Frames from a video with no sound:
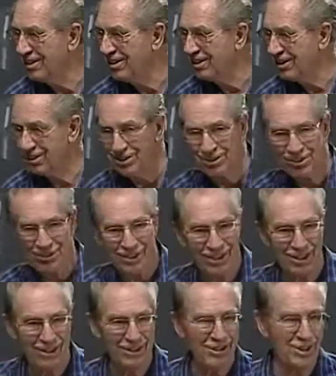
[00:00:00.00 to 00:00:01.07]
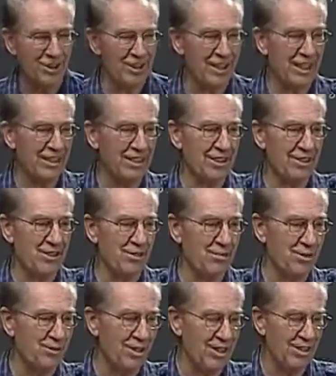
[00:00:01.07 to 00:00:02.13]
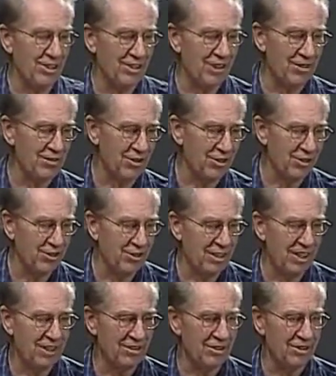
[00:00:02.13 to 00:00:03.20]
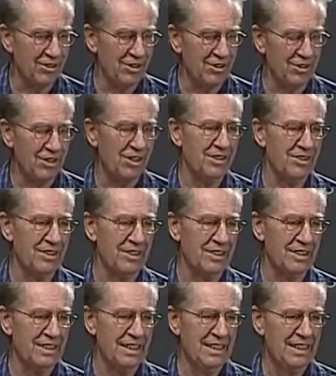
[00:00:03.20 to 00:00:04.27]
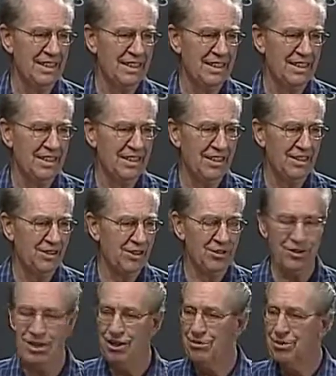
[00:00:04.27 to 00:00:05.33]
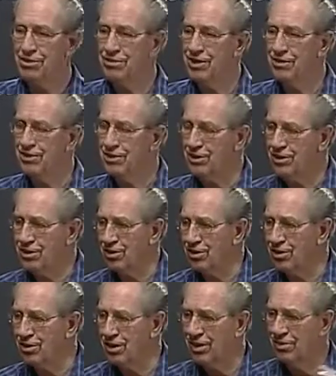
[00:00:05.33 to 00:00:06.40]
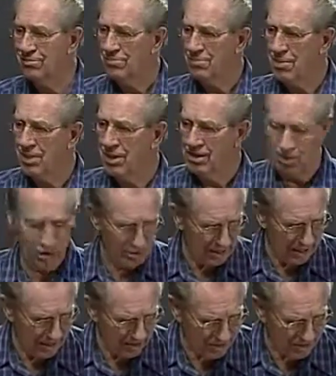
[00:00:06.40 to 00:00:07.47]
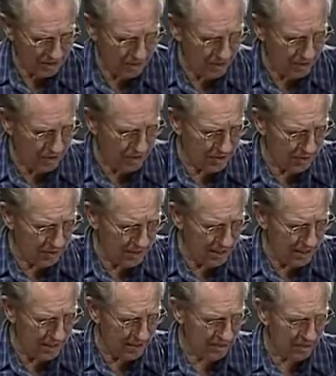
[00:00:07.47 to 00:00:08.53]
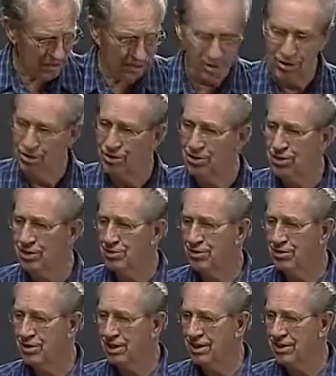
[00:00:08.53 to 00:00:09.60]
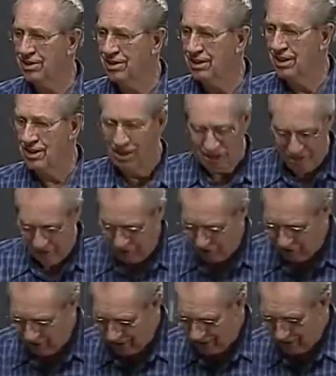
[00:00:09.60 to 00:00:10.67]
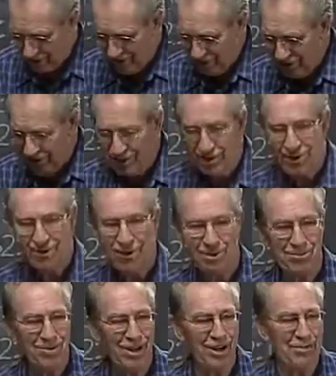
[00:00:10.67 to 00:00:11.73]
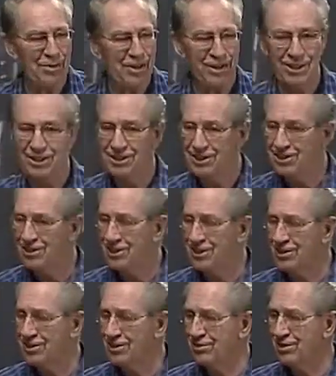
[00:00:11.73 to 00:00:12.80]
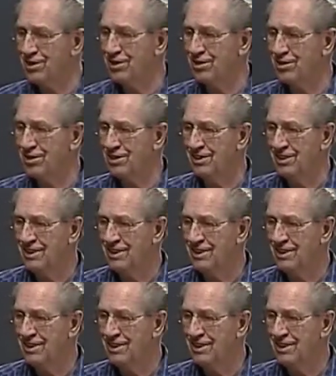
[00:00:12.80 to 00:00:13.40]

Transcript: Israel did just like the human race did for 2,000 years also. And so now we've evened the score. 2,000 years it went out to the whole human race. 2,000 years it went primarily to the nation of Israel.